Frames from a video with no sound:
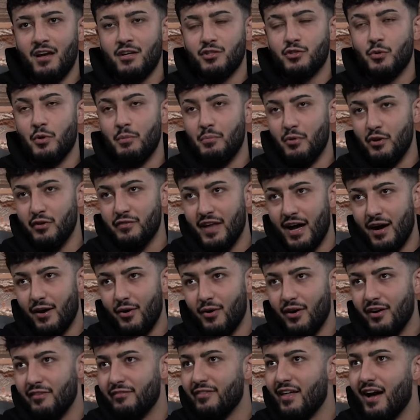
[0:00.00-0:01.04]
So we moved
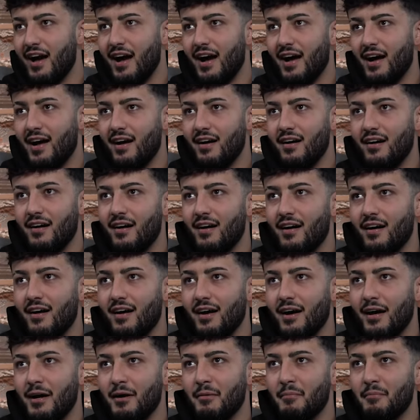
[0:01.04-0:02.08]
out of that.
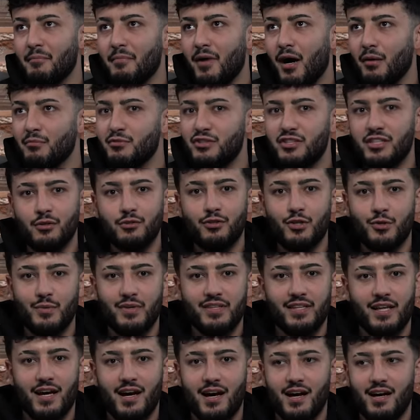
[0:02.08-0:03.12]
Um, I'm still
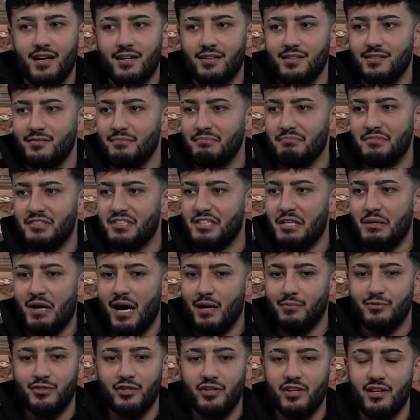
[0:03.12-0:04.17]
doing that. Still
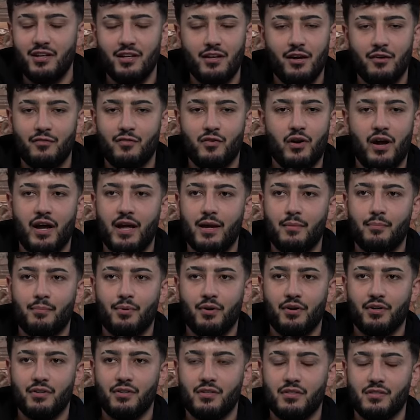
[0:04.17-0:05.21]
absolutely love creating
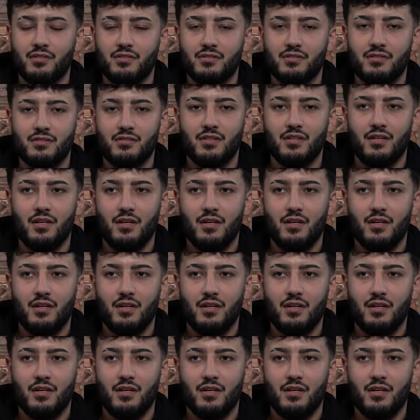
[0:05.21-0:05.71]
products.